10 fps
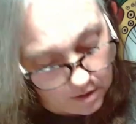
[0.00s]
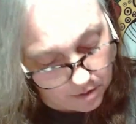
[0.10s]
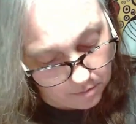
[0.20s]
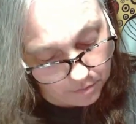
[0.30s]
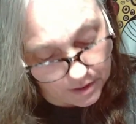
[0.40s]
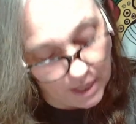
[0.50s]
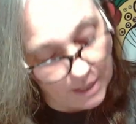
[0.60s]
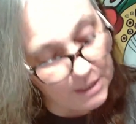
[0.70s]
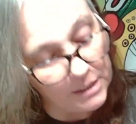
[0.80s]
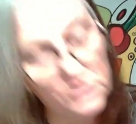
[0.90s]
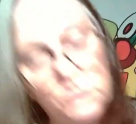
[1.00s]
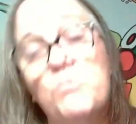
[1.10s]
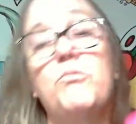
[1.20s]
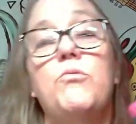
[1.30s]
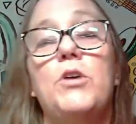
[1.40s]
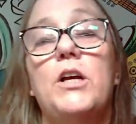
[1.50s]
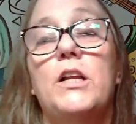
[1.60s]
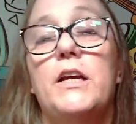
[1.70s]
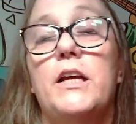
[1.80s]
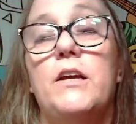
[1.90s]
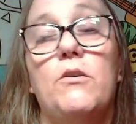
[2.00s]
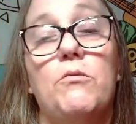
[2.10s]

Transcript: But that is really,